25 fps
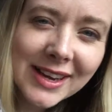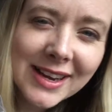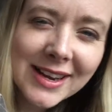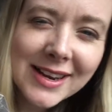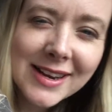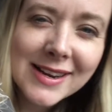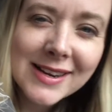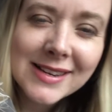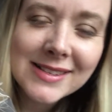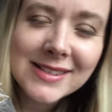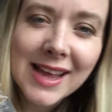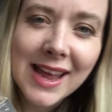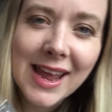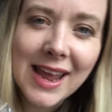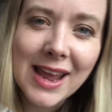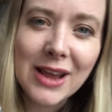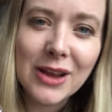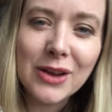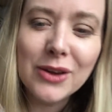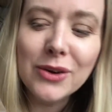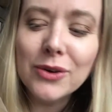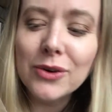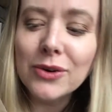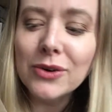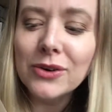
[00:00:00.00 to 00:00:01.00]
It is a
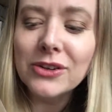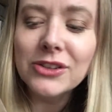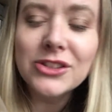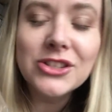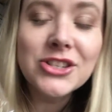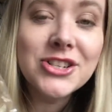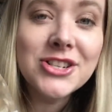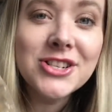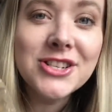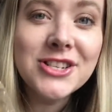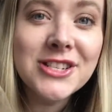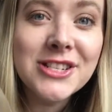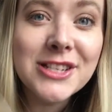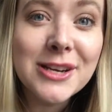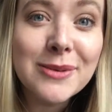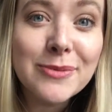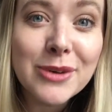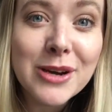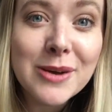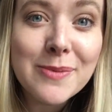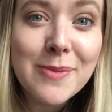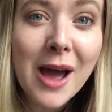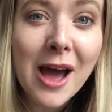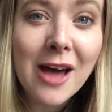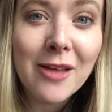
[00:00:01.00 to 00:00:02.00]
gold
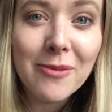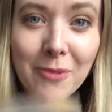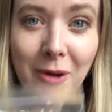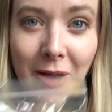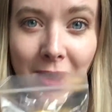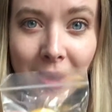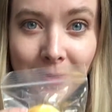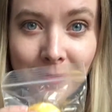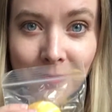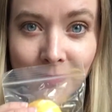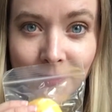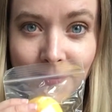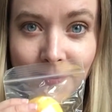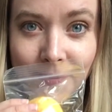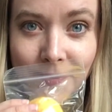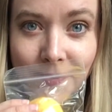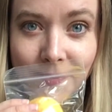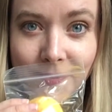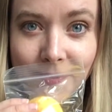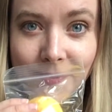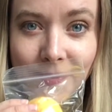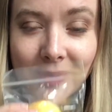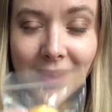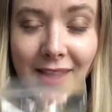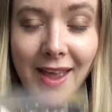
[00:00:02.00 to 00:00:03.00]
shimmery bath bomb,
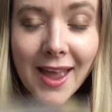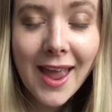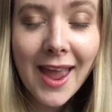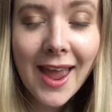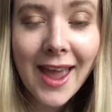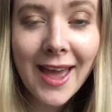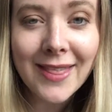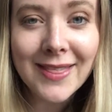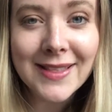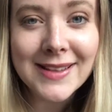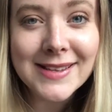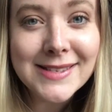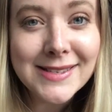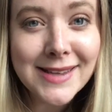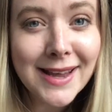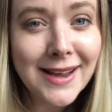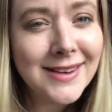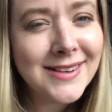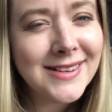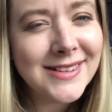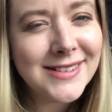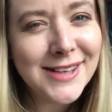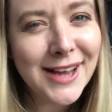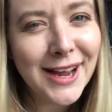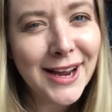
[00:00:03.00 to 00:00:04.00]
and the
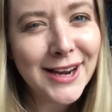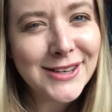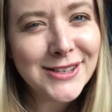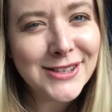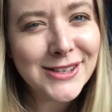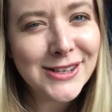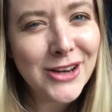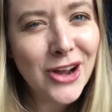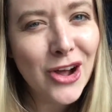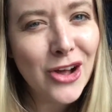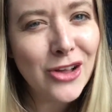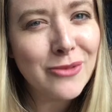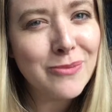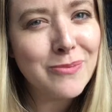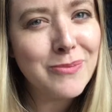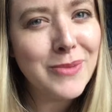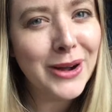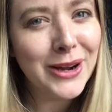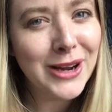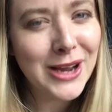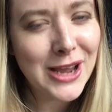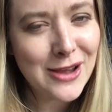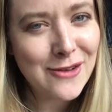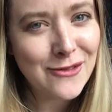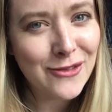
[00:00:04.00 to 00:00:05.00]
scent is actually called
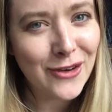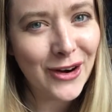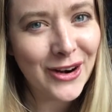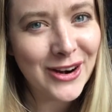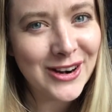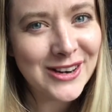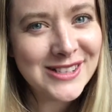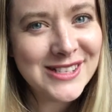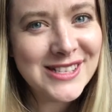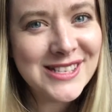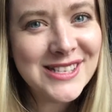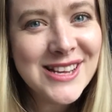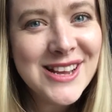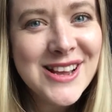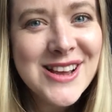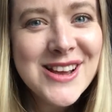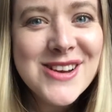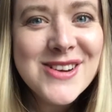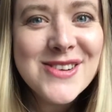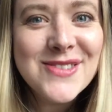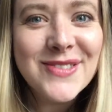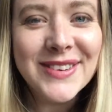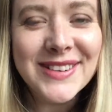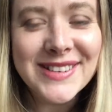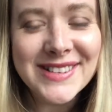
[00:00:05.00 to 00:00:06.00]
Monkey Farts,
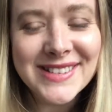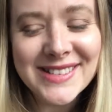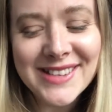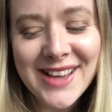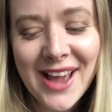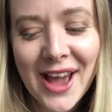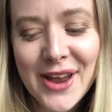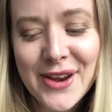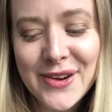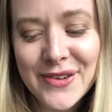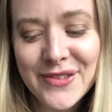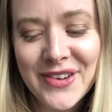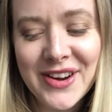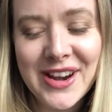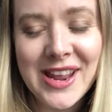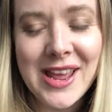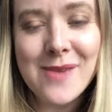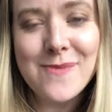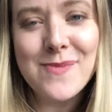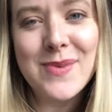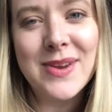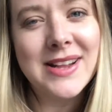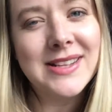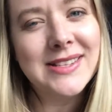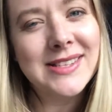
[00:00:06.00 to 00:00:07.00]
which is kind of
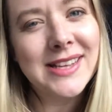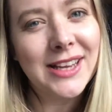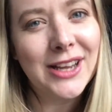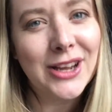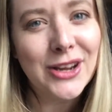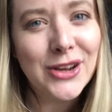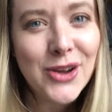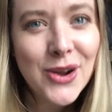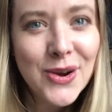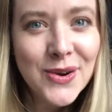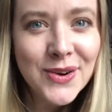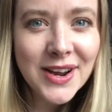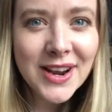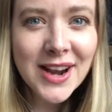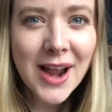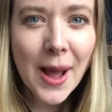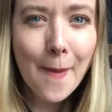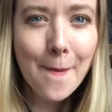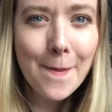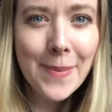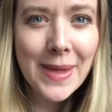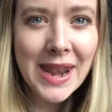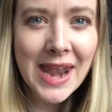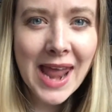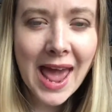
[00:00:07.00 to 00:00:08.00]
funny, but it's like a
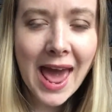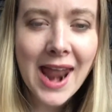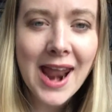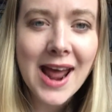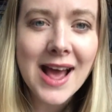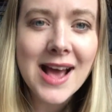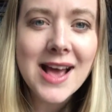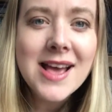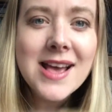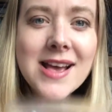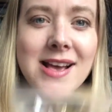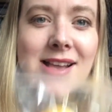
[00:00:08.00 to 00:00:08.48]
coconut banana.